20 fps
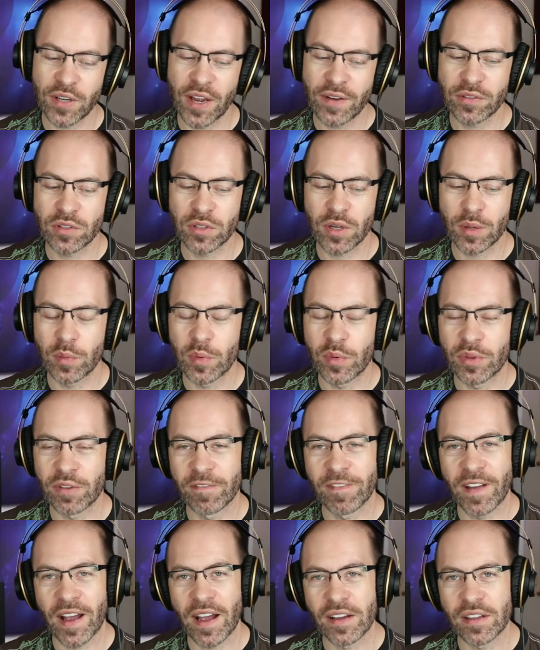having trouble with the
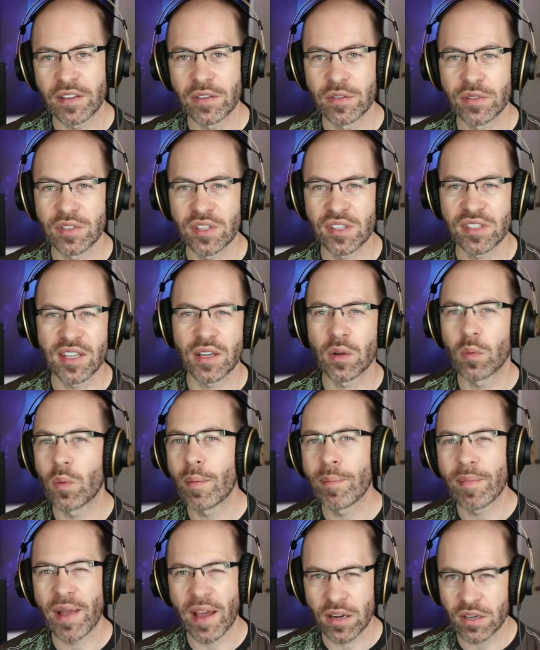values, just think
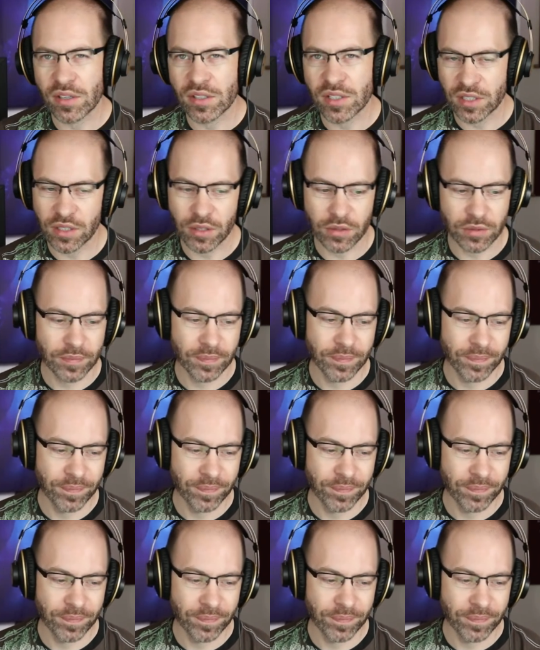what matters to you.